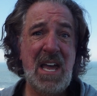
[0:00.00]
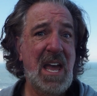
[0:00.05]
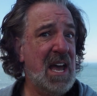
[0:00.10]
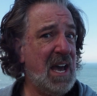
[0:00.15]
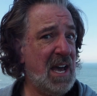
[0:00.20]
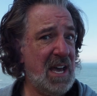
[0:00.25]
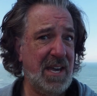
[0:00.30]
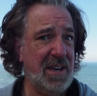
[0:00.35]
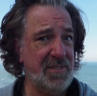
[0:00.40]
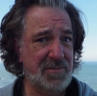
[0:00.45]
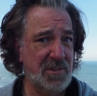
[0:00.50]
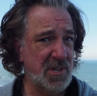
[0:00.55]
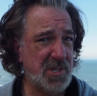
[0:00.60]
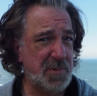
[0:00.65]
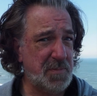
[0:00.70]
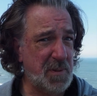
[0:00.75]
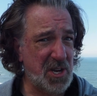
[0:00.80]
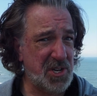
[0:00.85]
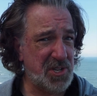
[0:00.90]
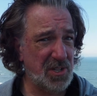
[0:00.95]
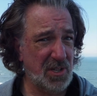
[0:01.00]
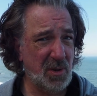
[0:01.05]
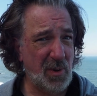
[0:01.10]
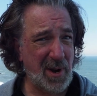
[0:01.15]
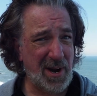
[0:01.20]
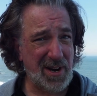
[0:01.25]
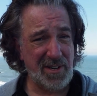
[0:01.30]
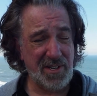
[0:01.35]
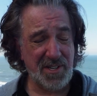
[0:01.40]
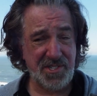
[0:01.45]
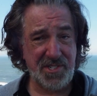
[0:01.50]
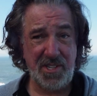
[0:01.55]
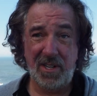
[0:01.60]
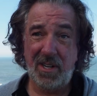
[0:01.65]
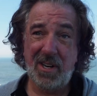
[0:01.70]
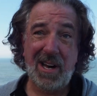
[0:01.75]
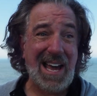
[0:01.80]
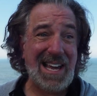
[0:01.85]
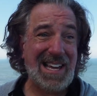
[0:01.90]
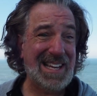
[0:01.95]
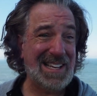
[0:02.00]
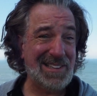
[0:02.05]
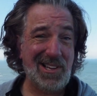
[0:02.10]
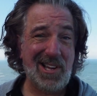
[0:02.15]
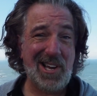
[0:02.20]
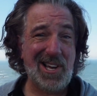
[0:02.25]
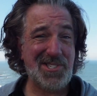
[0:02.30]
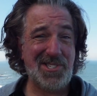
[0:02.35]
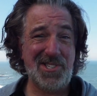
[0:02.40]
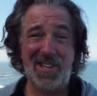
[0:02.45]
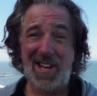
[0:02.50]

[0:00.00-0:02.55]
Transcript: I have no spatial awareness, so I get lost in